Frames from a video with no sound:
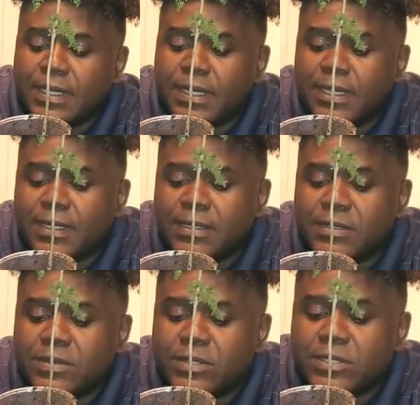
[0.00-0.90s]
And
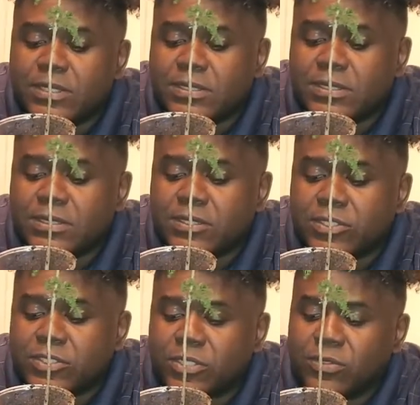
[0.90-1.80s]
this was just to
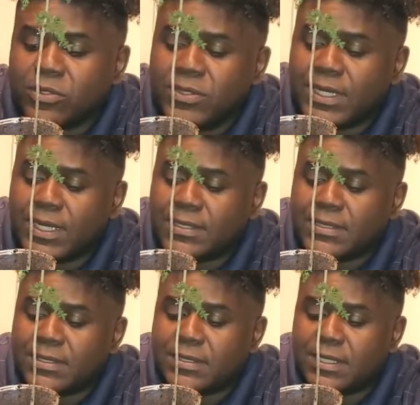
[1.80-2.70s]
show you guys
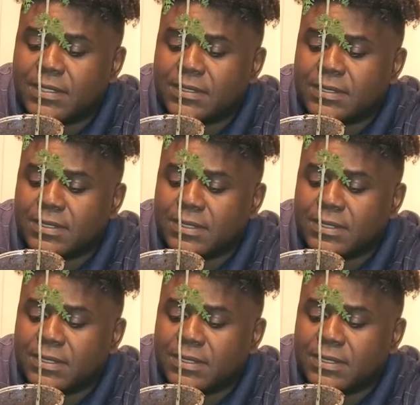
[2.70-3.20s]
success.